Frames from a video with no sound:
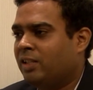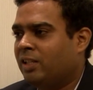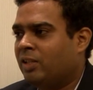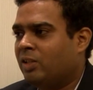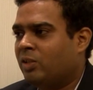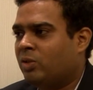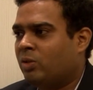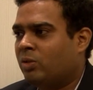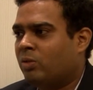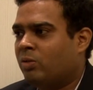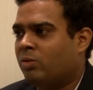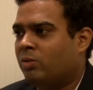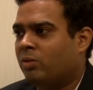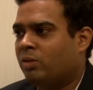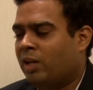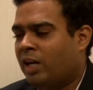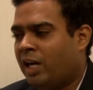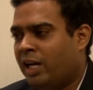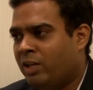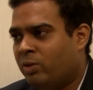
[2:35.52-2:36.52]
So
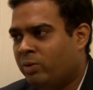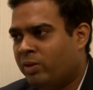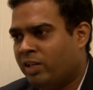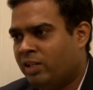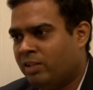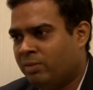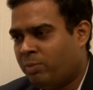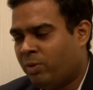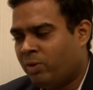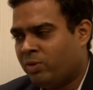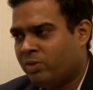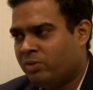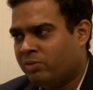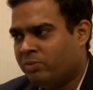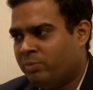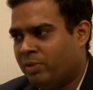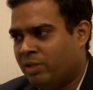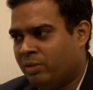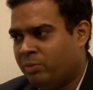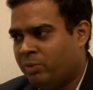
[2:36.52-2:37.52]
okay. I look at the process of
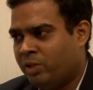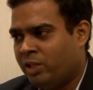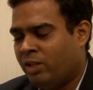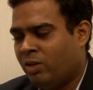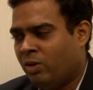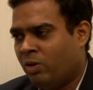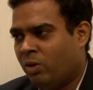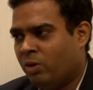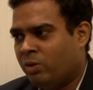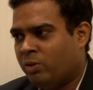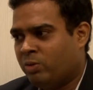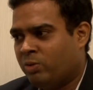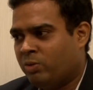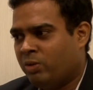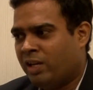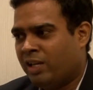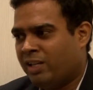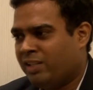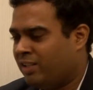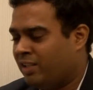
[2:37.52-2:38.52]
memory also
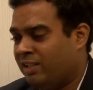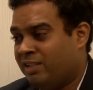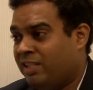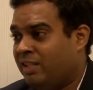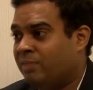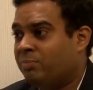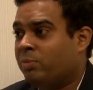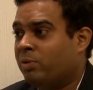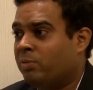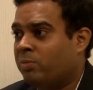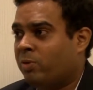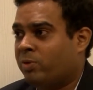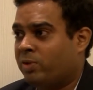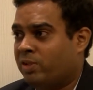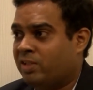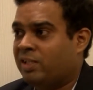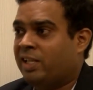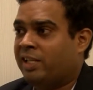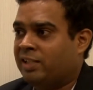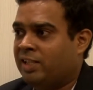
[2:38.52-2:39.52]
as a simple
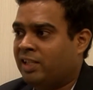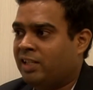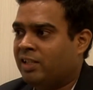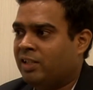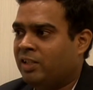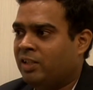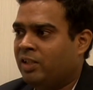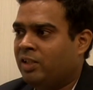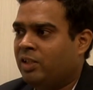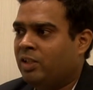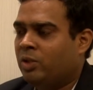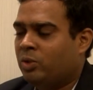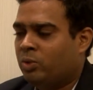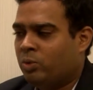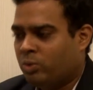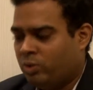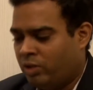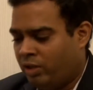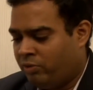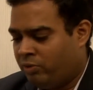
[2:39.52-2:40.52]
process like that.
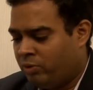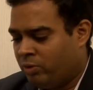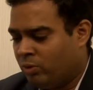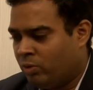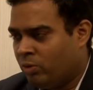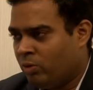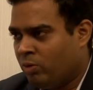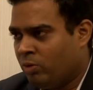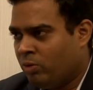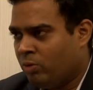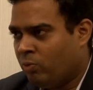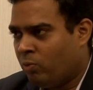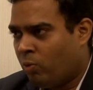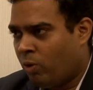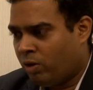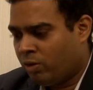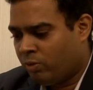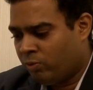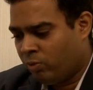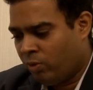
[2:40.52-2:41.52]
So if you know
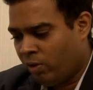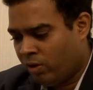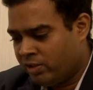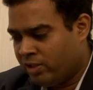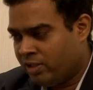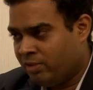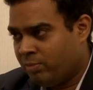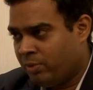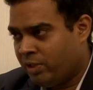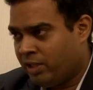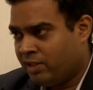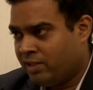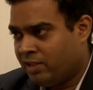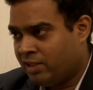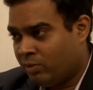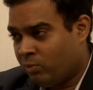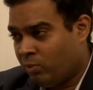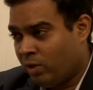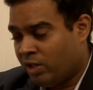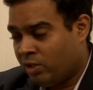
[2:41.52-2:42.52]
what falls in place,
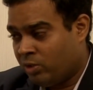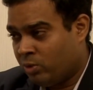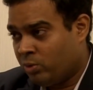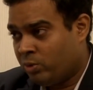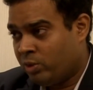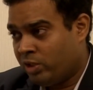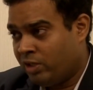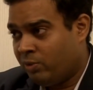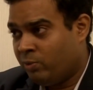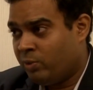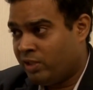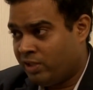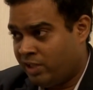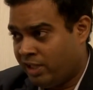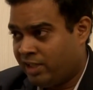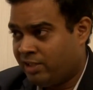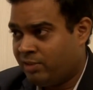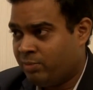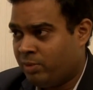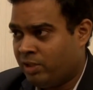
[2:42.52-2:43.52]
the 1, 2, 3 which
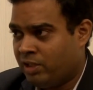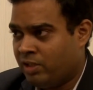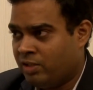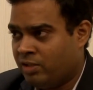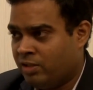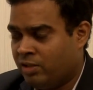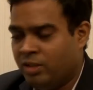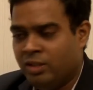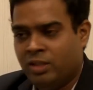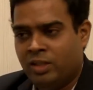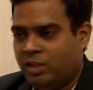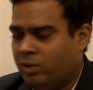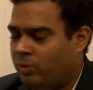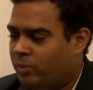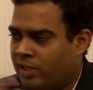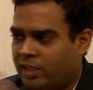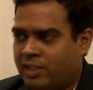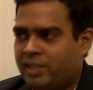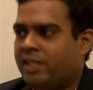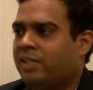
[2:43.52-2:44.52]
takes place, you
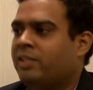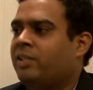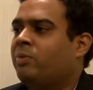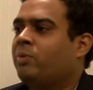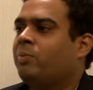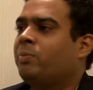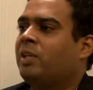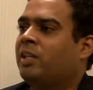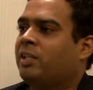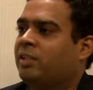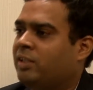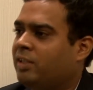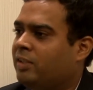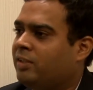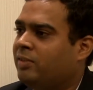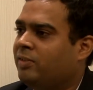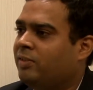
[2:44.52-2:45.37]
can just remember like that.